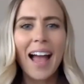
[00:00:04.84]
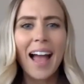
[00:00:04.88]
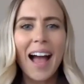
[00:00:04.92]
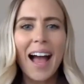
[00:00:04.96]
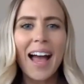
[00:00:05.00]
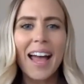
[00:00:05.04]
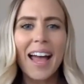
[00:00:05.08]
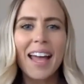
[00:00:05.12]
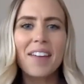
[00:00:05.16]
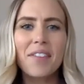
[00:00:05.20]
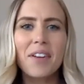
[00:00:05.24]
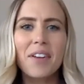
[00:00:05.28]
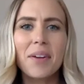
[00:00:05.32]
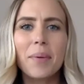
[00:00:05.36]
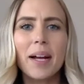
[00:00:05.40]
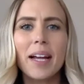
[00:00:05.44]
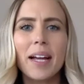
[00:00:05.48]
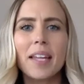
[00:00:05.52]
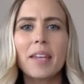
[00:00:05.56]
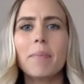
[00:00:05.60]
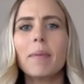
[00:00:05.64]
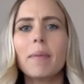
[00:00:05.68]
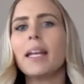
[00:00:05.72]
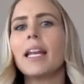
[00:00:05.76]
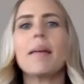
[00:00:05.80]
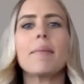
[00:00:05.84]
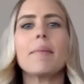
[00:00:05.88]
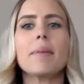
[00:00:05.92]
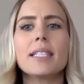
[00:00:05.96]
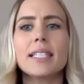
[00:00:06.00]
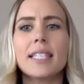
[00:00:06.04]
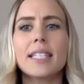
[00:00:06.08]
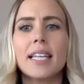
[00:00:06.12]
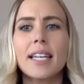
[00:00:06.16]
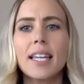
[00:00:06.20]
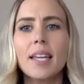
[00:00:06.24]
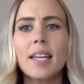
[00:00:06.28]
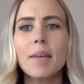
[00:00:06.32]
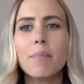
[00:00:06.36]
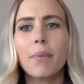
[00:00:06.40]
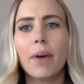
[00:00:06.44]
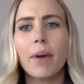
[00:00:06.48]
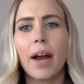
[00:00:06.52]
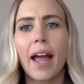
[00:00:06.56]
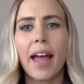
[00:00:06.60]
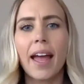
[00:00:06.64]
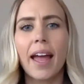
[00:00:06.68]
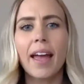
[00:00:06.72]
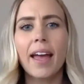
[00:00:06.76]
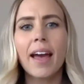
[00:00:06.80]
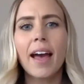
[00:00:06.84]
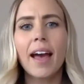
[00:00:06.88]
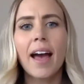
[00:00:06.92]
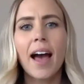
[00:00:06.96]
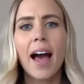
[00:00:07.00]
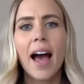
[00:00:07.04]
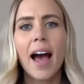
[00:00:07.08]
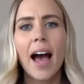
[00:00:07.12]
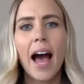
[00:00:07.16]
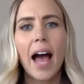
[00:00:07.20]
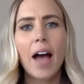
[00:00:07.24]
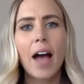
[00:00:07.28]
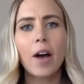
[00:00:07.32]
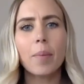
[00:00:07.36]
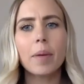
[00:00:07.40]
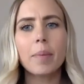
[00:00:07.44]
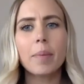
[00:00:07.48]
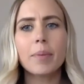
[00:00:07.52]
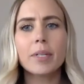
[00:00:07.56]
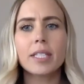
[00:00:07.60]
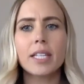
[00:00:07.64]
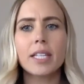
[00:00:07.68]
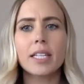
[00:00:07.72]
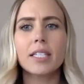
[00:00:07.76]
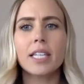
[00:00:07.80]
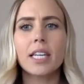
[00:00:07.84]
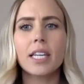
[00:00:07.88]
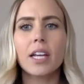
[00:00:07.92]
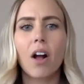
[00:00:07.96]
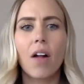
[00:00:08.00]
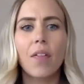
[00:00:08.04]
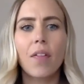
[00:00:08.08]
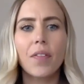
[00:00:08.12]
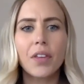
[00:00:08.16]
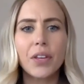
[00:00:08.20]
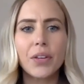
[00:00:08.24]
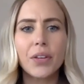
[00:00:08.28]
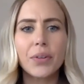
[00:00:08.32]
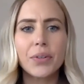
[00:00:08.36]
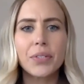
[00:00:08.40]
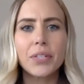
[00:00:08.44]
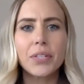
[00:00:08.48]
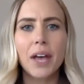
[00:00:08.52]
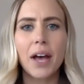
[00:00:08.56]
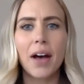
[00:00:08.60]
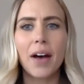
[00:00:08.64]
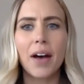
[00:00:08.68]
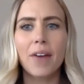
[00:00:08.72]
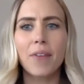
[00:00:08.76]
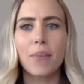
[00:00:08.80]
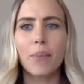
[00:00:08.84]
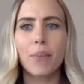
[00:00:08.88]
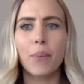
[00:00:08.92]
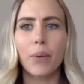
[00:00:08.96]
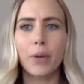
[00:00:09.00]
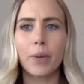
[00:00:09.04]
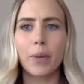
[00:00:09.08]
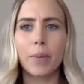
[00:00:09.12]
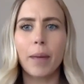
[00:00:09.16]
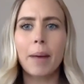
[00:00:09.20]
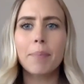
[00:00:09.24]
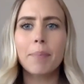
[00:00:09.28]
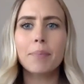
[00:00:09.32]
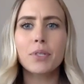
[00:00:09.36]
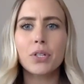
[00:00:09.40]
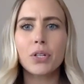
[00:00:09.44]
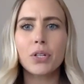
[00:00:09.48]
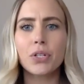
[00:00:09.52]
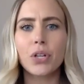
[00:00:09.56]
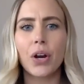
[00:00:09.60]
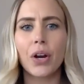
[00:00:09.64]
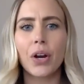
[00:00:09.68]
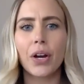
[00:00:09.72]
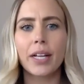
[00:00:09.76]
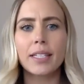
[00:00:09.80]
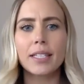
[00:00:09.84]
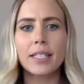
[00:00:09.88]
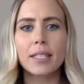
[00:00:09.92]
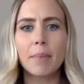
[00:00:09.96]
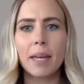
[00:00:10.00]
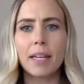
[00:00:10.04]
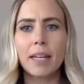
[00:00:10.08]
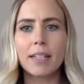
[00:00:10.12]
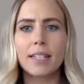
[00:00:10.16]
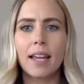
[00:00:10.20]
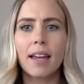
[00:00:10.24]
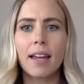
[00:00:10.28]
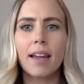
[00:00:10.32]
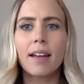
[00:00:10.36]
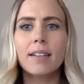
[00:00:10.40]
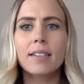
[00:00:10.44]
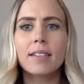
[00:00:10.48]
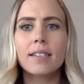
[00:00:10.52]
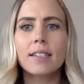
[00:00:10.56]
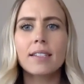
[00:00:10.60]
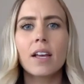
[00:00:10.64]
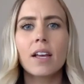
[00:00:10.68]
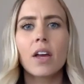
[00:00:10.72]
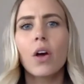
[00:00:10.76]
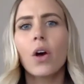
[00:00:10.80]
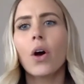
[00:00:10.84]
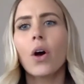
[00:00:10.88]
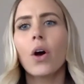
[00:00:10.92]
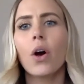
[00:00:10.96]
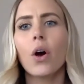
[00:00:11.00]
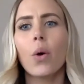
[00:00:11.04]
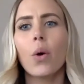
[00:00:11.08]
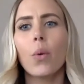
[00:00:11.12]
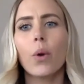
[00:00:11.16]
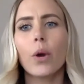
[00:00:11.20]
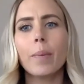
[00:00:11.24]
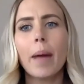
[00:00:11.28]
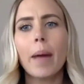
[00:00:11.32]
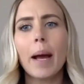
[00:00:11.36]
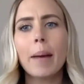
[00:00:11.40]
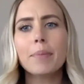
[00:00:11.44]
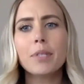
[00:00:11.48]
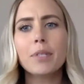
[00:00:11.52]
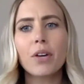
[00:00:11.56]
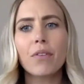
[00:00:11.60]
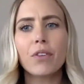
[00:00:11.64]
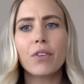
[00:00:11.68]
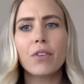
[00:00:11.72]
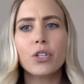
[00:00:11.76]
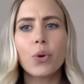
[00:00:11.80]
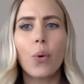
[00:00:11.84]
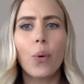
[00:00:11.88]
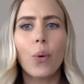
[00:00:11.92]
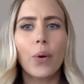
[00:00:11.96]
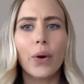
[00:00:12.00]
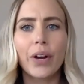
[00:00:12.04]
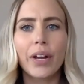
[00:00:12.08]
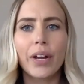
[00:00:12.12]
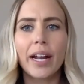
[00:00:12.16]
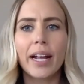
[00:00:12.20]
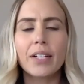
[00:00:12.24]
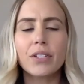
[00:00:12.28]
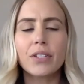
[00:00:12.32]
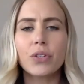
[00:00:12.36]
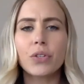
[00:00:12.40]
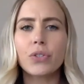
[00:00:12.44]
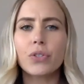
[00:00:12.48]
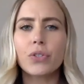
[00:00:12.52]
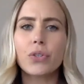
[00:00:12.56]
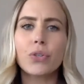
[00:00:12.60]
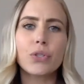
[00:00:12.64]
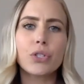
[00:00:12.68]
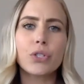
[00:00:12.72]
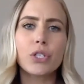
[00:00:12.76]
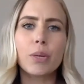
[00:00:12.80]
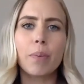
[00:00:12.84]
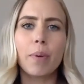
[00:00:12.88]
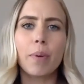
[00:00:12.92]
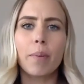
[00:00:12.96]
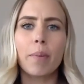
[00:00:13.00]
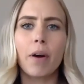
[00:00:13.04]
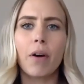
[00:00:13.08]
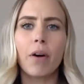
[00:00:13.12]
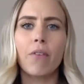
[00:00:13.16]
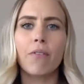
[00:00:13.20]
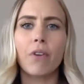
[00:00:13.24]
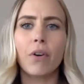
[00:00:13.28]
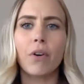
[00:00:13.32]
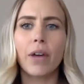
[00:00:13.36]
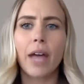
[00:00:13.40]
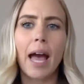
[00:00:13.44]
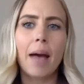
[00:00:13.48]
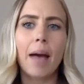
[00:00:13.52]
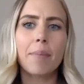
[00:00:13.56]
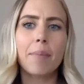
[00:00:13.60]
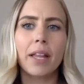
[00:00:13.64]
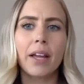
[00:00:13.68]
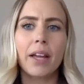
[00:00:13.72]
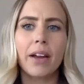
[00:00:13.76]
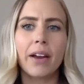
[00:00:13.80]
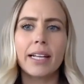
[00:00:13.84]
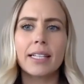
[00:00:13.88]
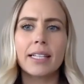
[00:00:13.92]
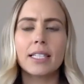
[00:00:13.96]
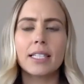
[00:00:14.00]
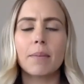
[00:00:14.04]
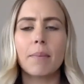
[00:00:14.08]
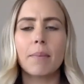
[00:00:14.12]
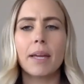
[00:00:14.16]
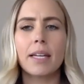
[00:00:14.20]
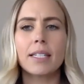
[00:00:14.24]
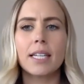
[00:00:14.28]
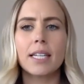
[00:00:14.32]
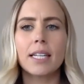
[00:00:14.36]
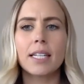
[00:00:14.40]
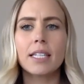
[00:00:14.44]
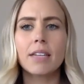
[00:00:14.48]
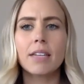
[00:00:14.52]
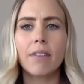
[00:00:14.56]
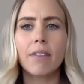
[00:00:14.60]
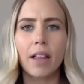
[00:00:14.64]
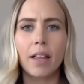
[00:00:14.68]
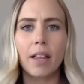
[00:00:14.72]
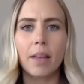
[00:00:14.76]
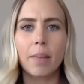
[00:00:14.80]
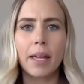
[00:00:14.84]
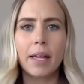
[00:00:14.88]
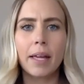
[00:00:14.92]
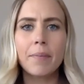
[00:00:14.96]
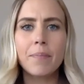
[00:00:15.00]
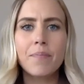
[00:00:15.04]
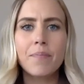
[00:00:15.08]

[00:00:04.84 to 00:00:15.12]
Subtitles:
Hi everyone, my name is Sydney Bray. I'll be presenting on the use of word maps to target semantics. Word maps are visual organizers used to promote vocabulary and semantic development.